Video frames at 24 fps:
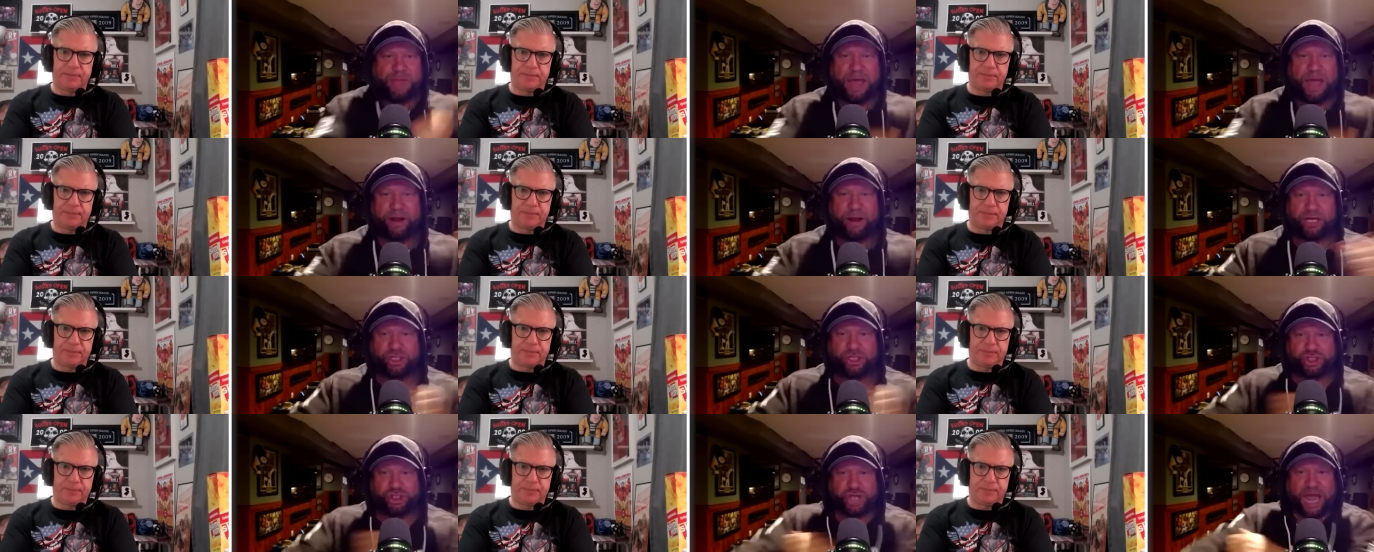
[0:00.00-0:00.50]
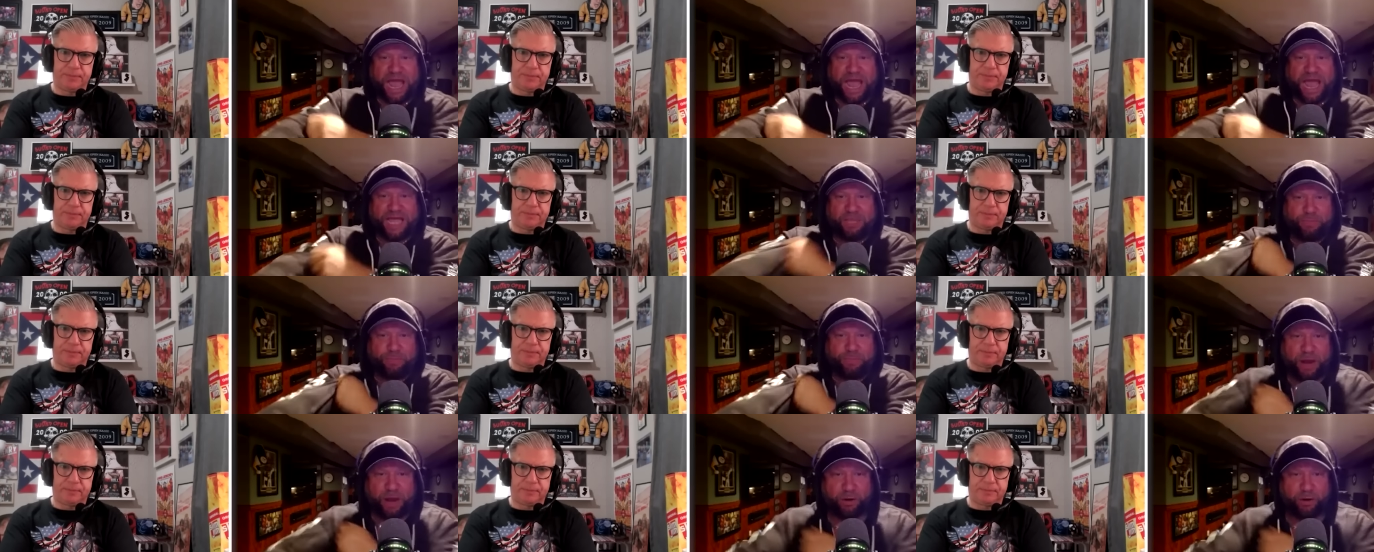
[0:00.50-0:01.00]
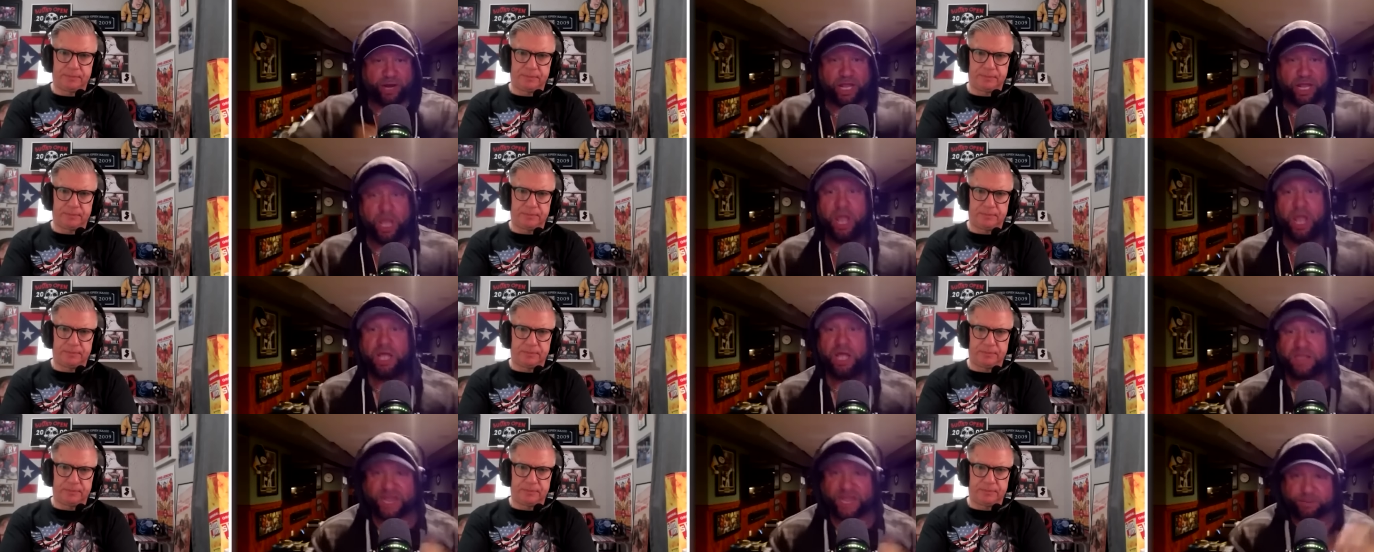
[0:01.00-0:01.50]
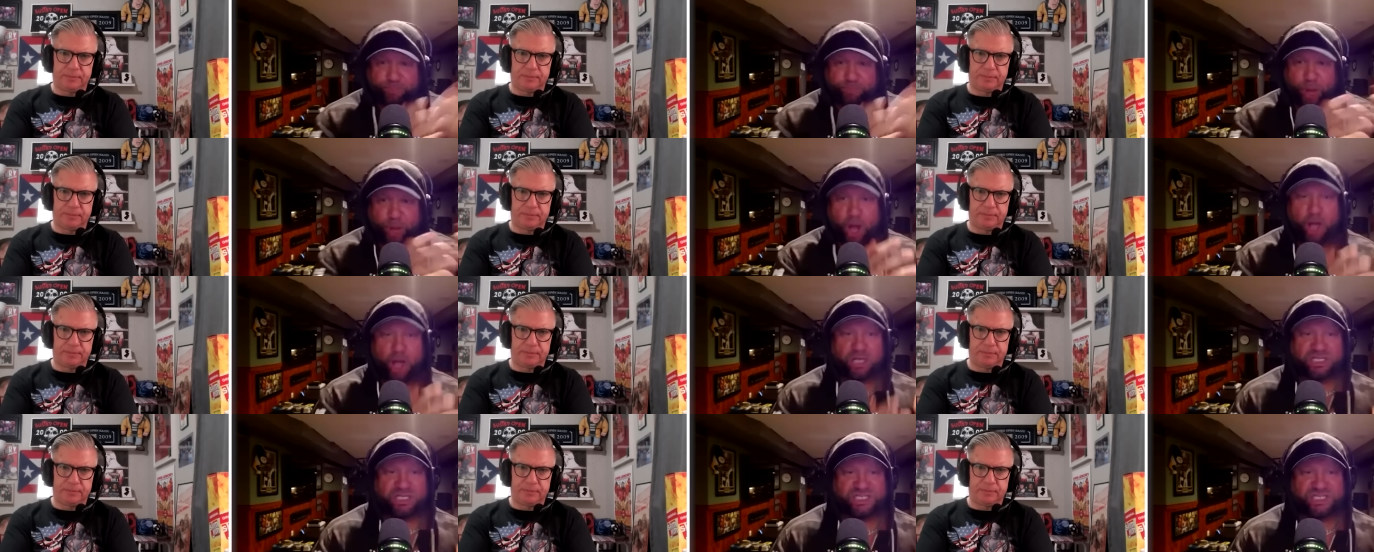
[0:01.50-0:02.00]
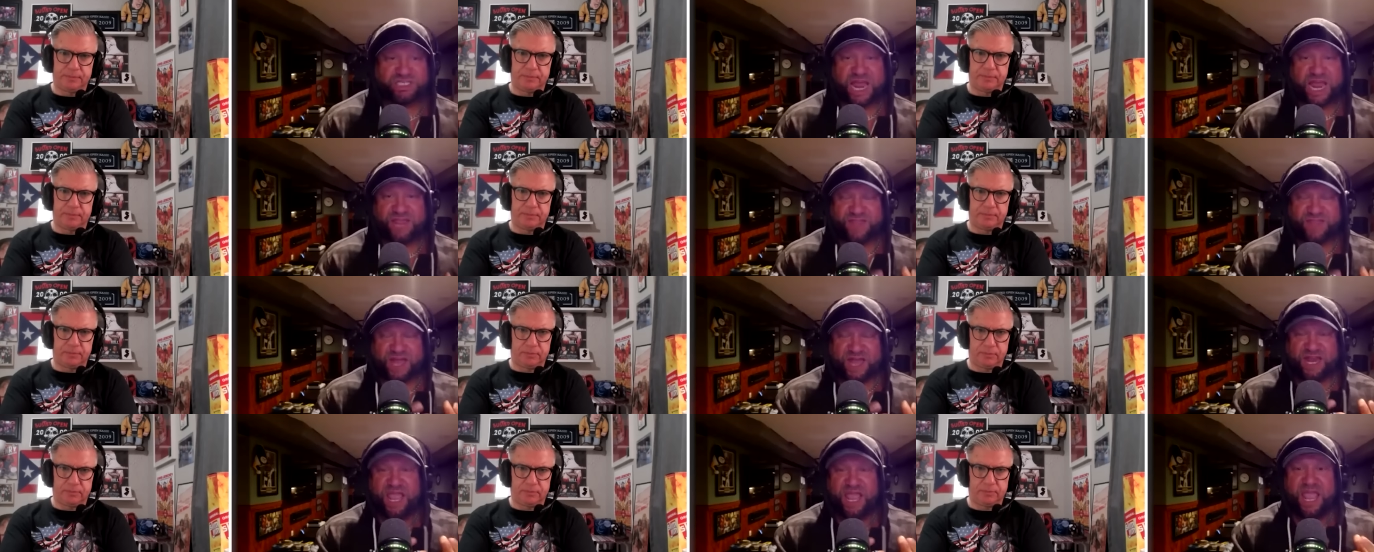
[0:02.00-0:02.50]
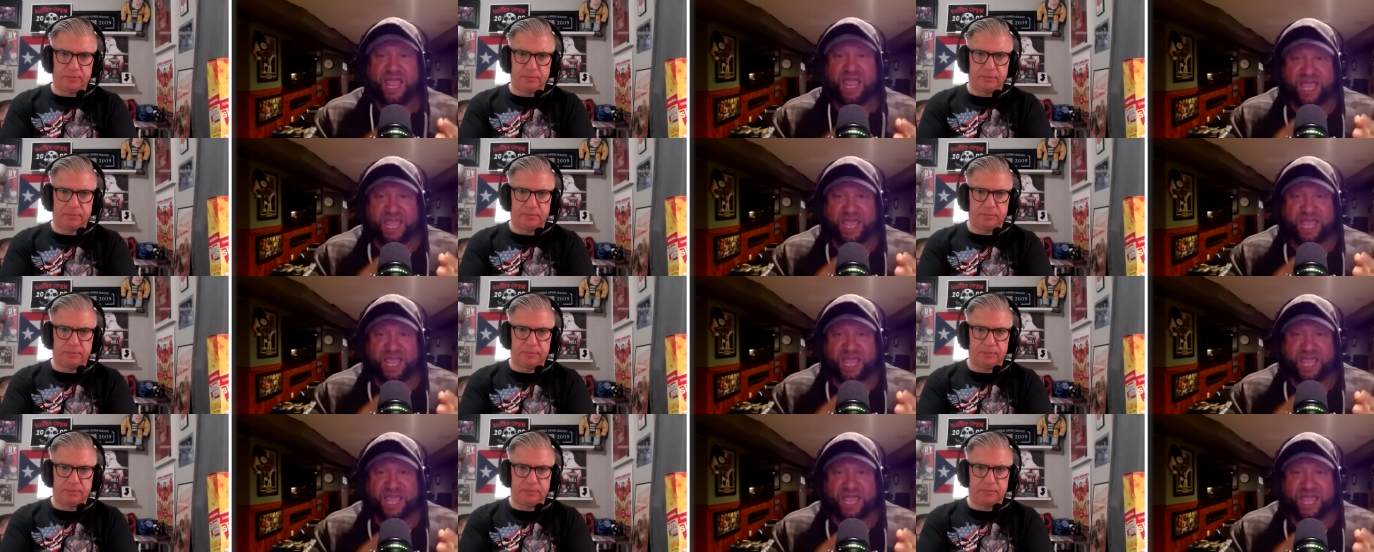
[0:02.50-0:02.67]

Speaker 1: about a Jack Perry, like Punk saying that